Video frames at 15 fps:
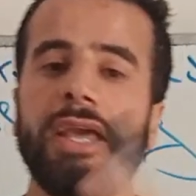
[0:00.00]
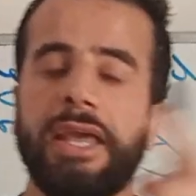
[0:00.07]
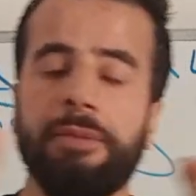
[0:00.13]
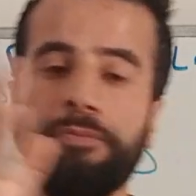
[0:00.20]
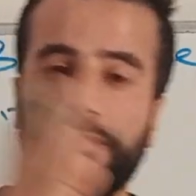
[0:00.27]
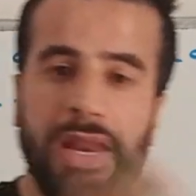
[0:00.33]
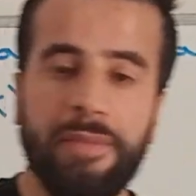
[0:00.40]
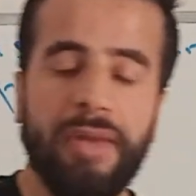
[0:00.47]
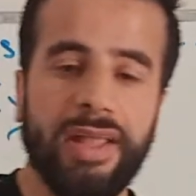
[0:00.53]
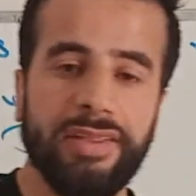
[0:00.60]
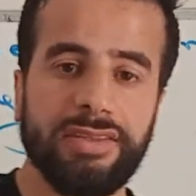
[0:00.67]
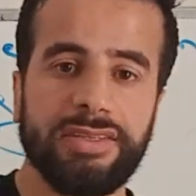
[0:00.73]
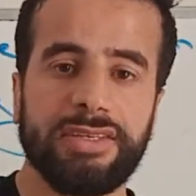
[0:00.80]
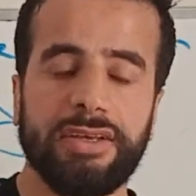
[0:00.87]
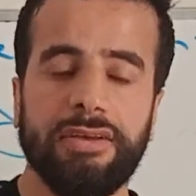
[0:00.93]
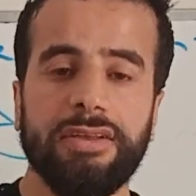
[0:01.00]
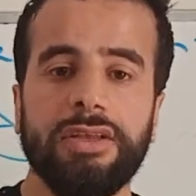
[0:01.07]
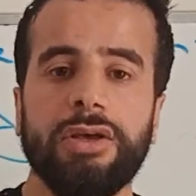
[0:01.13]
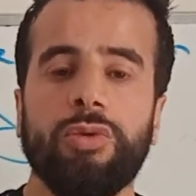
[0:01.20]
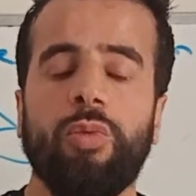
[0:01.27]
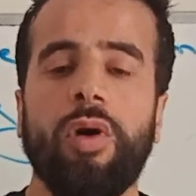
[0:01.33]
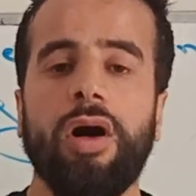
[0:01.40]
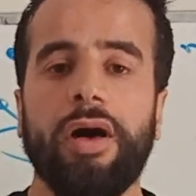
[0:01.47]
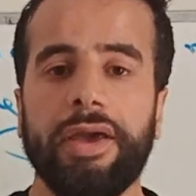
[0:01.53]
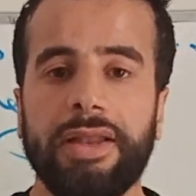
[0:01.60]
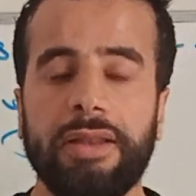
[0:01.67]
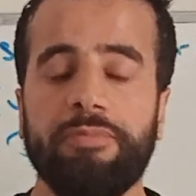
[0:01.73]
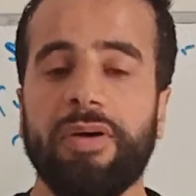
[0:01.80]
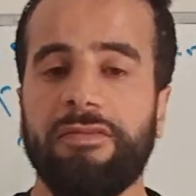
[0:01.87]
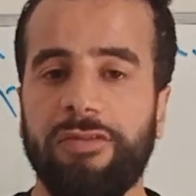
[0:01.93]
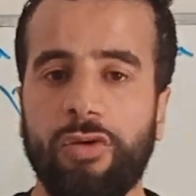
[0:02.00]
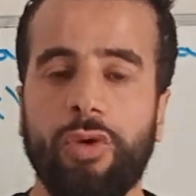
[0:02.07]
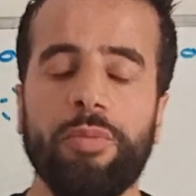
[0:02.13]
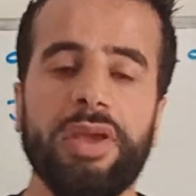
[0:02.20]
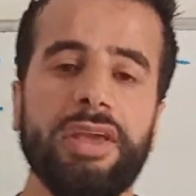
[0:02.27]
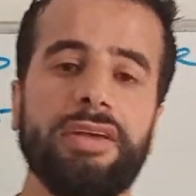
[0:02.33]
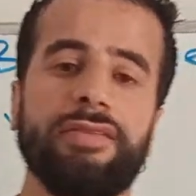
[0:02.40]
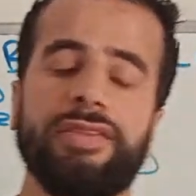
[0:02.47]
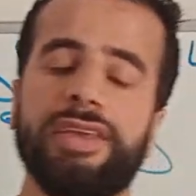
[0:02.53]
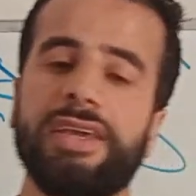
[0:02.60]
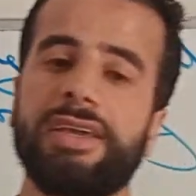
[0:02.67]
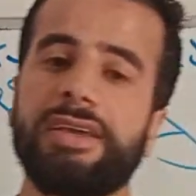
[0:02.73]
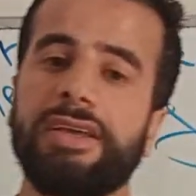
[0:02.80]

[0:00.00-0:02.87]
implement while performing